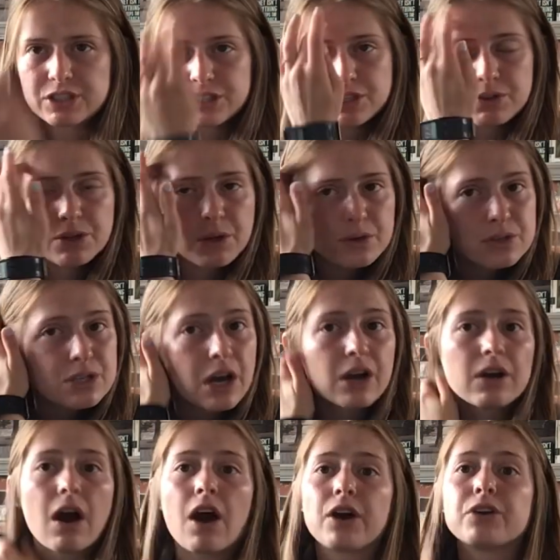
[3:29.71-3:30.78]
So those
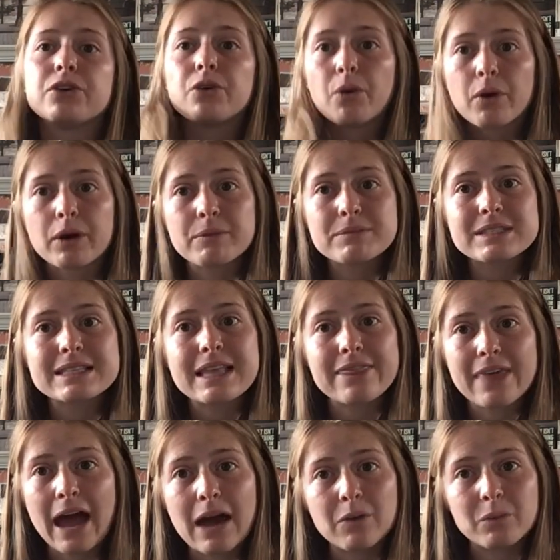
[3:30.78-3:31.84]
are our norms
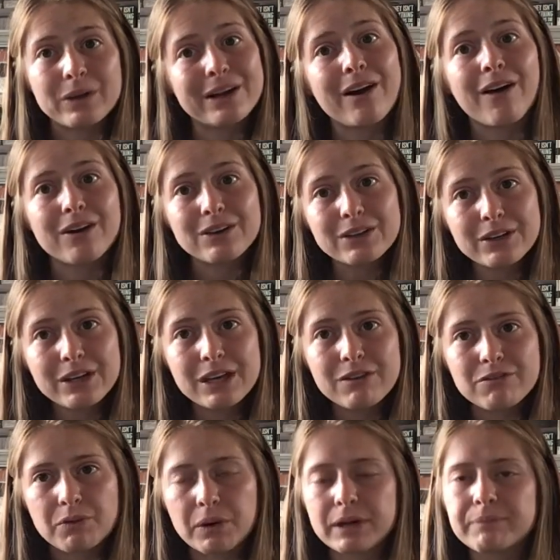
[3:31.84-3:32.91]
that we are looking
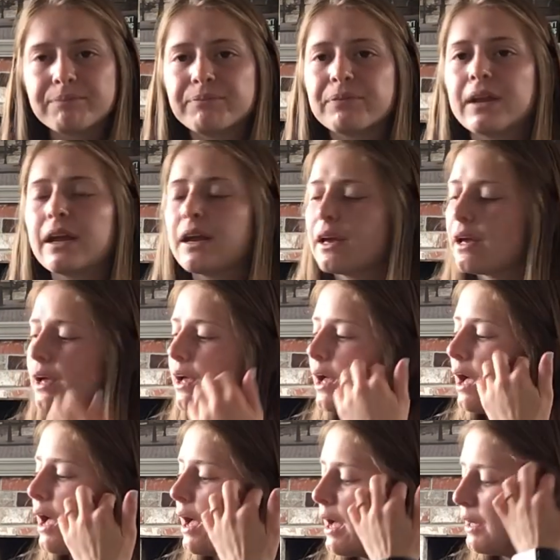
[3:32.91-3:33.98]
for.
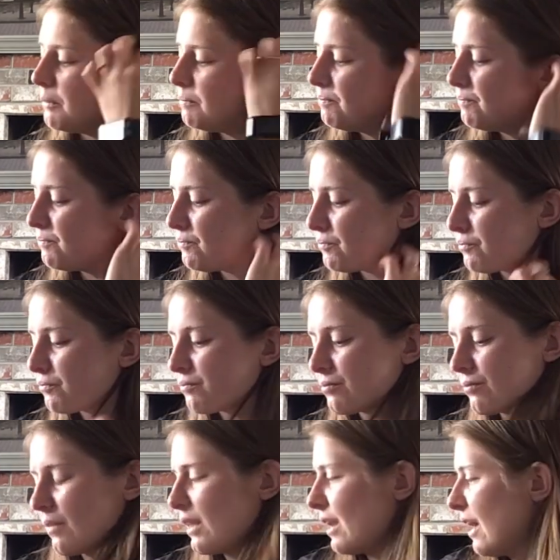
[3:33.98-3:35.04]

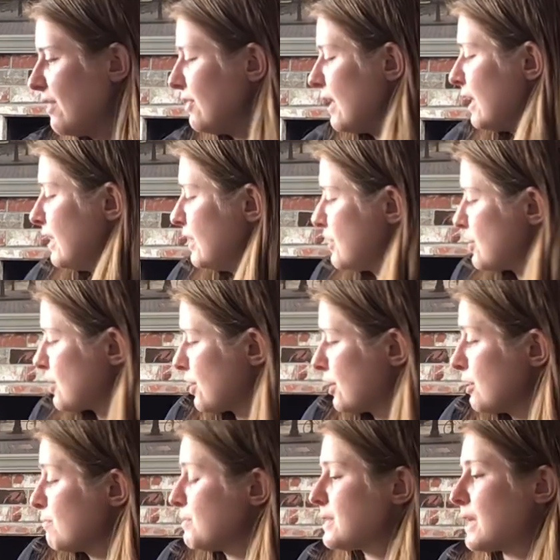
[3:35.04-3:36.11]
And then in
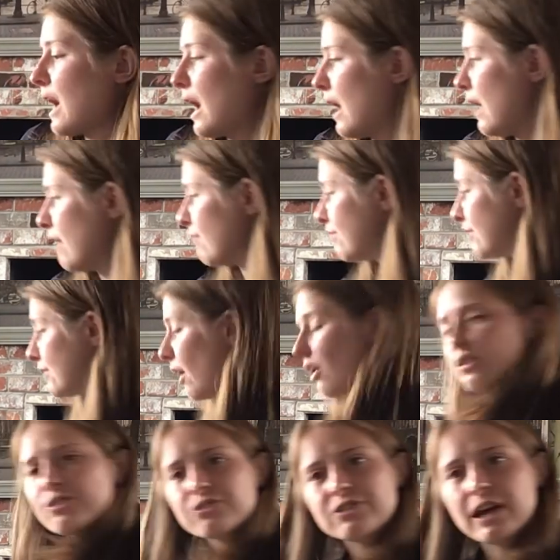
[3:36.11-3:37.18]
terms of the
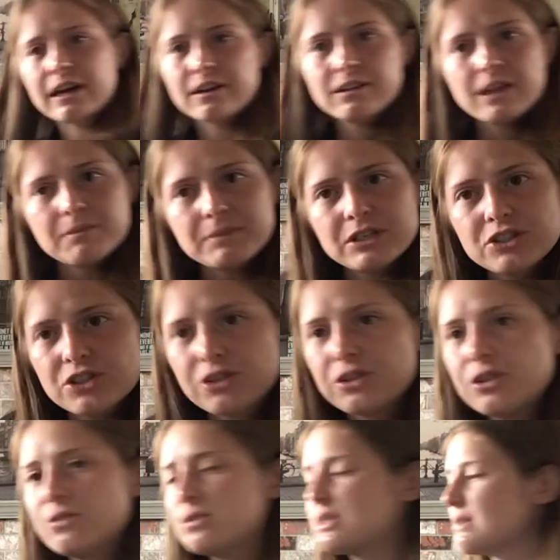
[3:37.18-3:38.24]
arthrodile, let me show
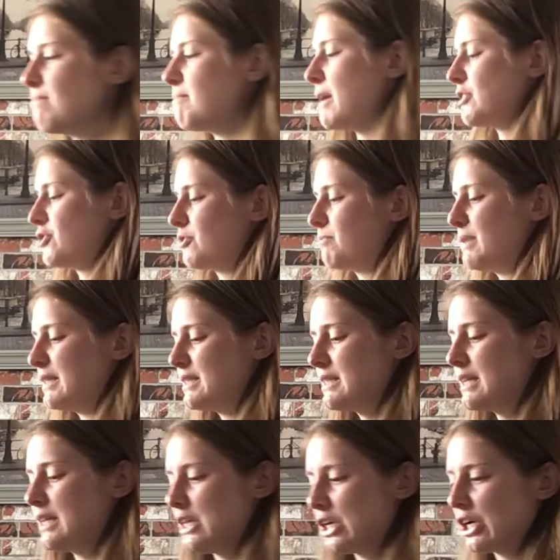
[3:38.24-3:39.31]
you some measurements
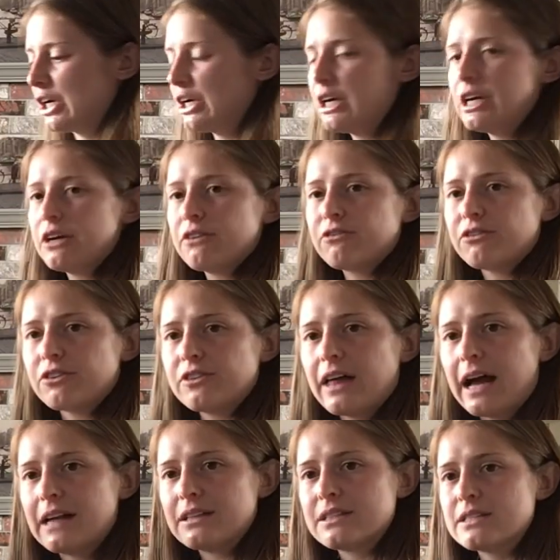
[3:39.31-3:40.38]
here for
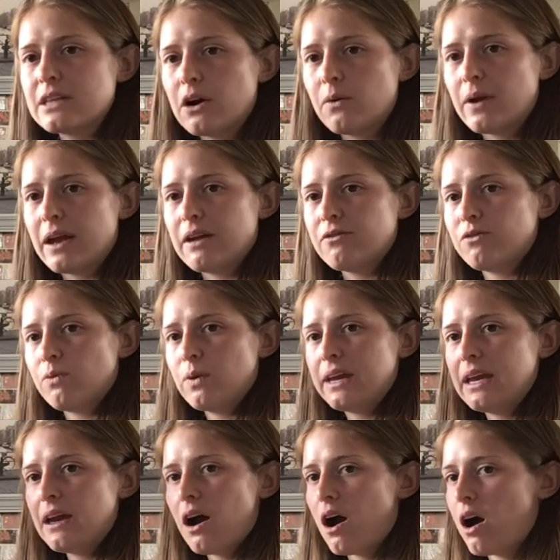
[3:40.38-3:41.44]
that. So if
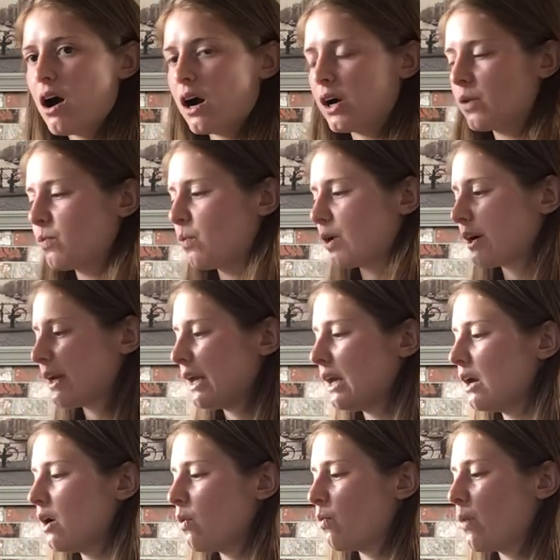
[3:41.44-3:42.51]
we are
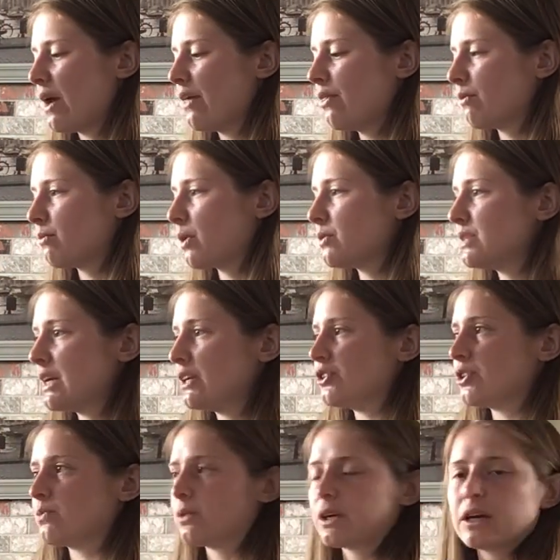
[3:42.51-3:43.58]
working with
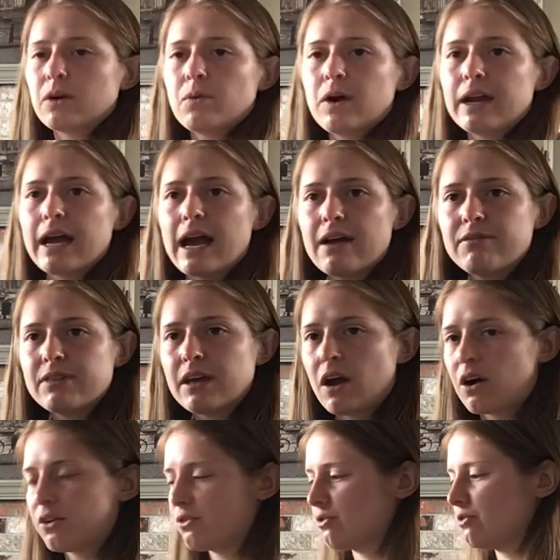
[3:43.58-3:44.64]
rotation, we're going to want to have the
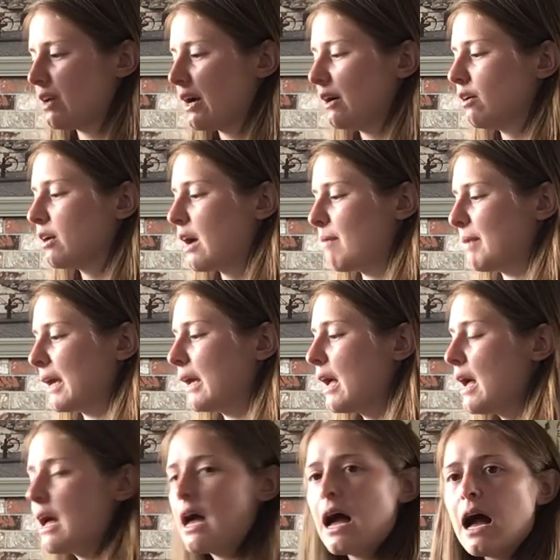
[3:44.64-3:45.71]
arthrodile coming
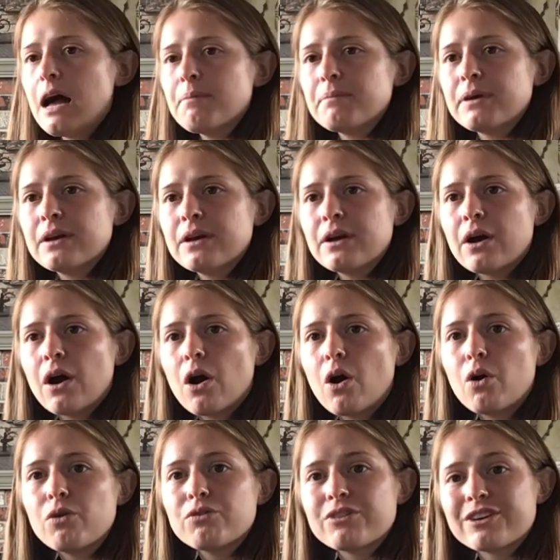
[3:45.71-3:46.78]
up
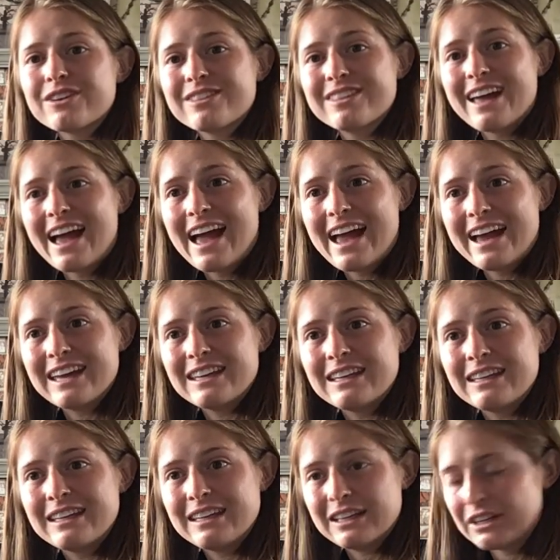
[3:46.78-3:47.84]
over the head
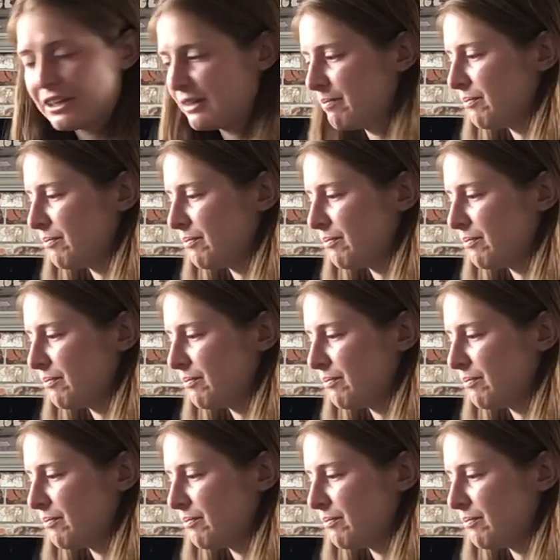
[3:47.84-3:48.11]
here.